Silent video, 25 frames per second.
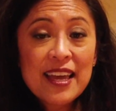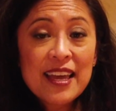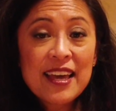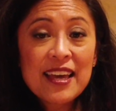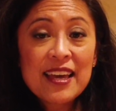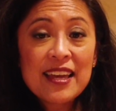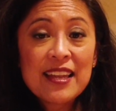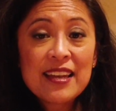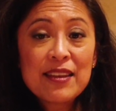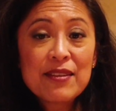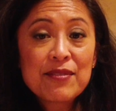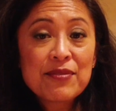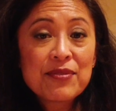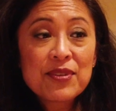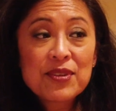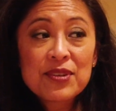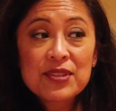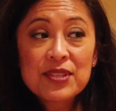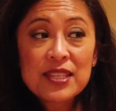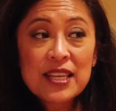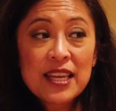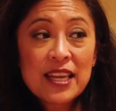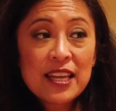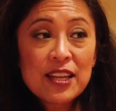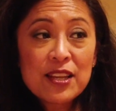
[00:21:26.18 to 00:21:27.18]
And if
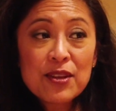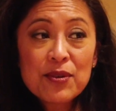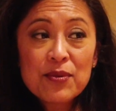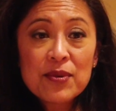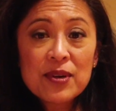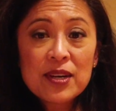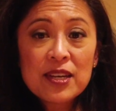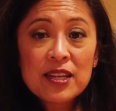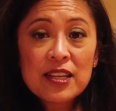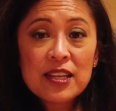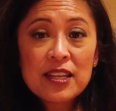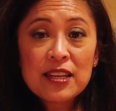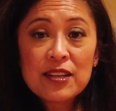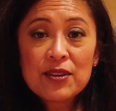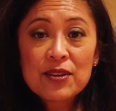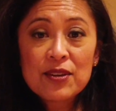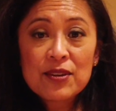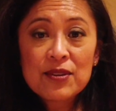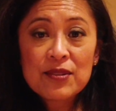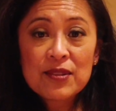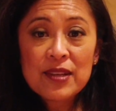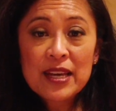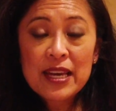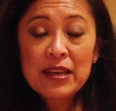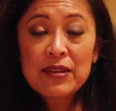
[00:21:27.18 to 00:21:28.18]
there's anyone in
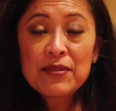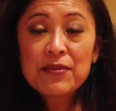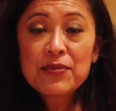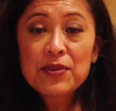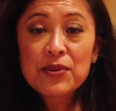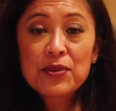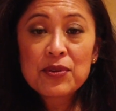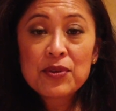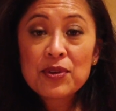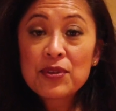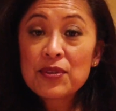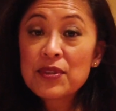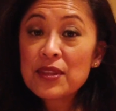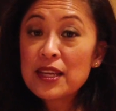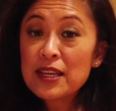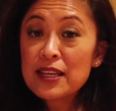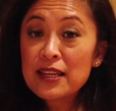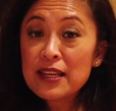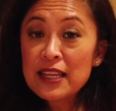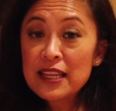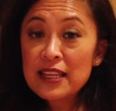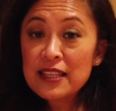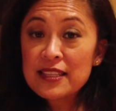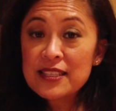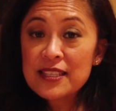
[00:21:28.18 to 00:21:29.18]
your life who you
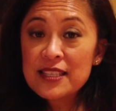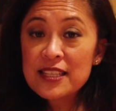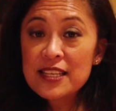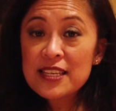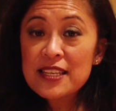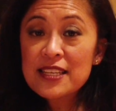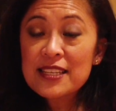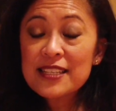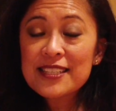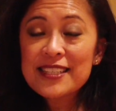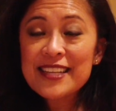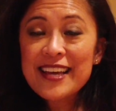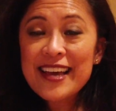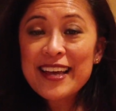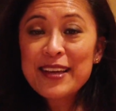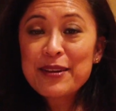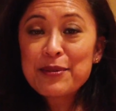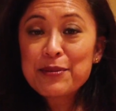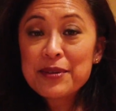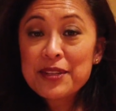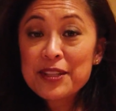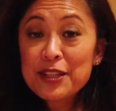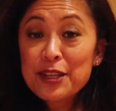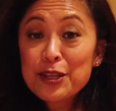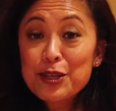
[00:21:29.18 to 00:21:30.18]
think needs this, I
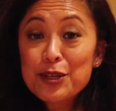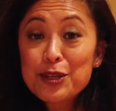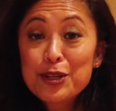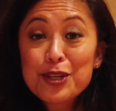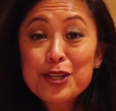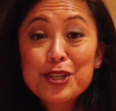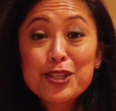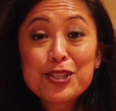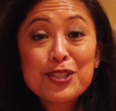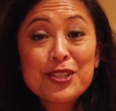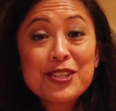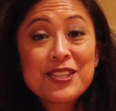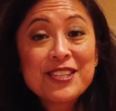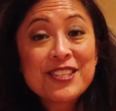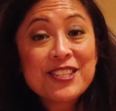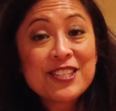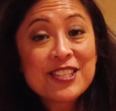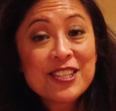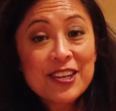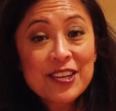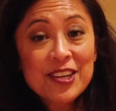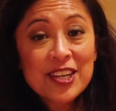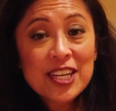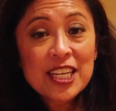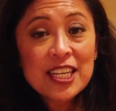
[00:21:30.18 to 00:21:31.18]
really encourage you to
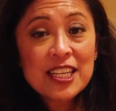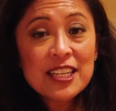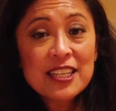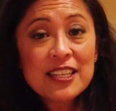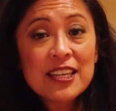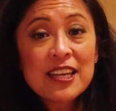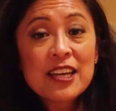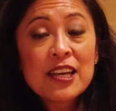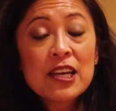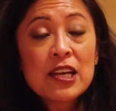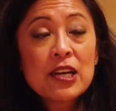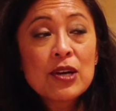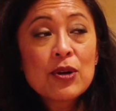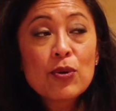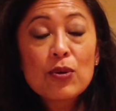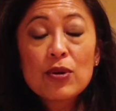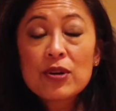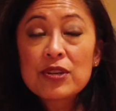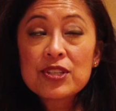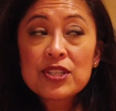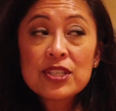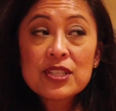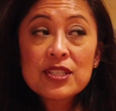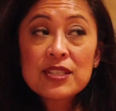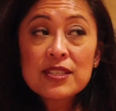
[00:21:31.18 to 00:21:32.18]
share it,
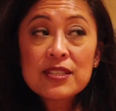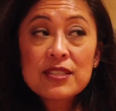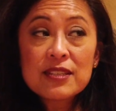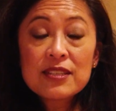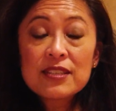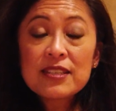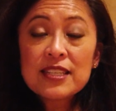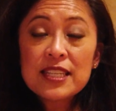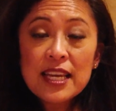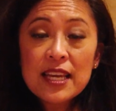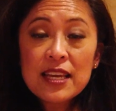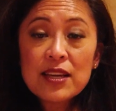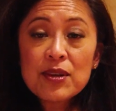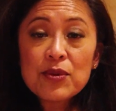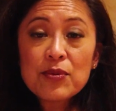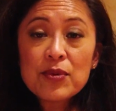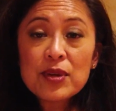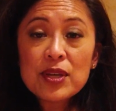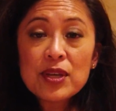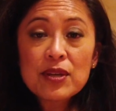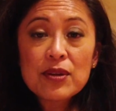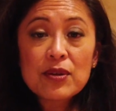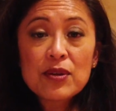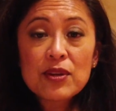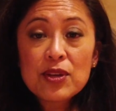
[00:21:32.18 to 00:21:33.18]
or just take
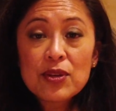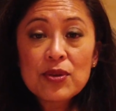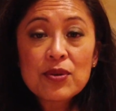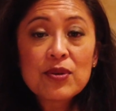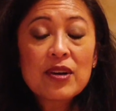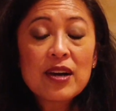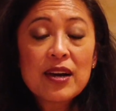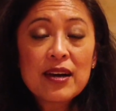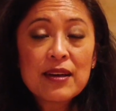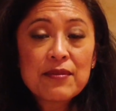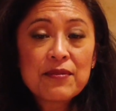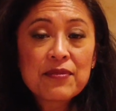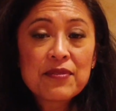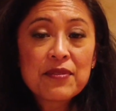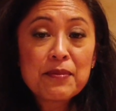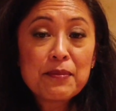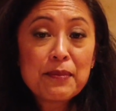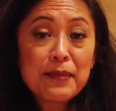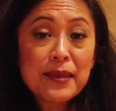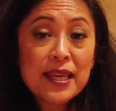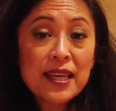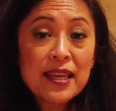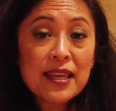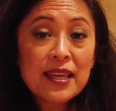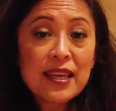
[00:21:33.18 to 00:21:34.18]
what you got
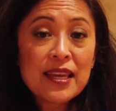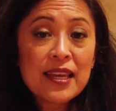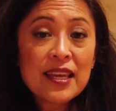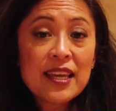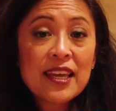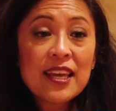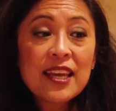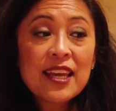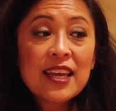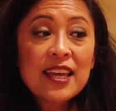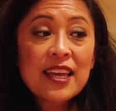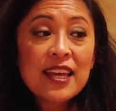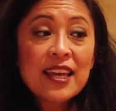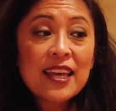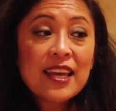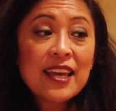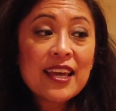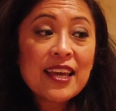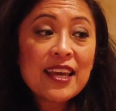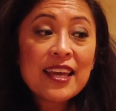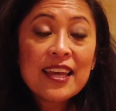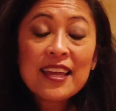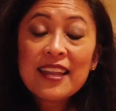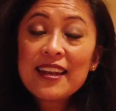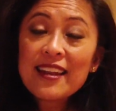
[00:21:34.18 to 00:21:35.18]
from me
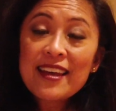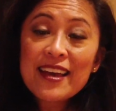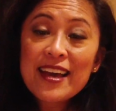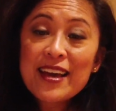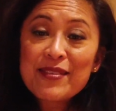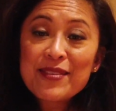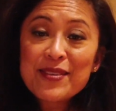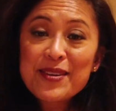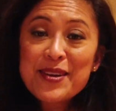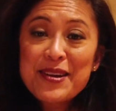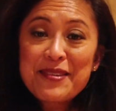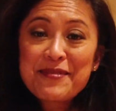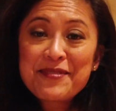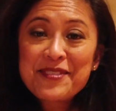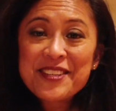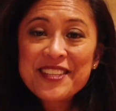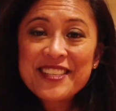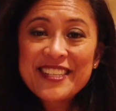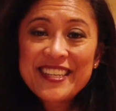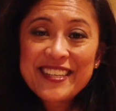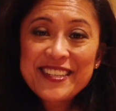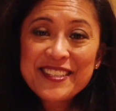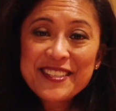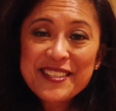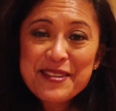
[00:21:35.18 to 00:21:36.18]
and have a
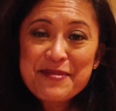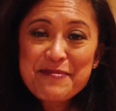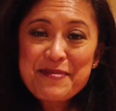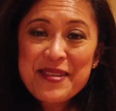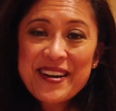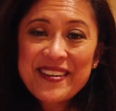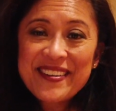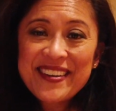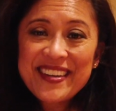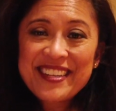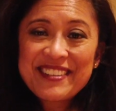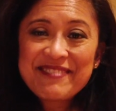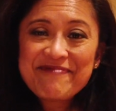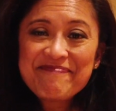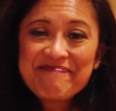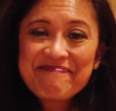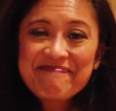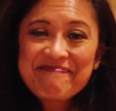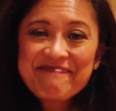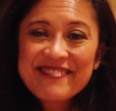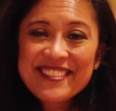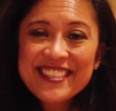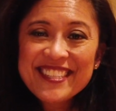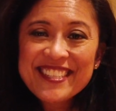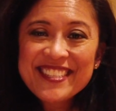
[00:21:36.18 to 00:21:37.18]
conversation about it.
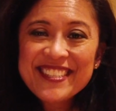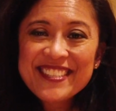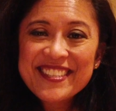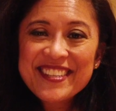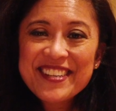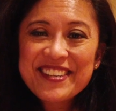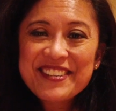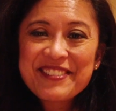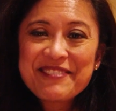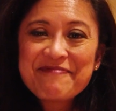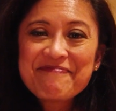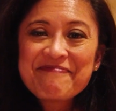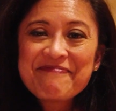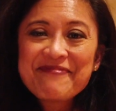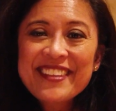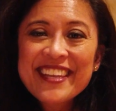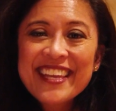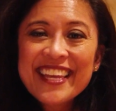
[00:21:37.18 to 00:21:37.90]
So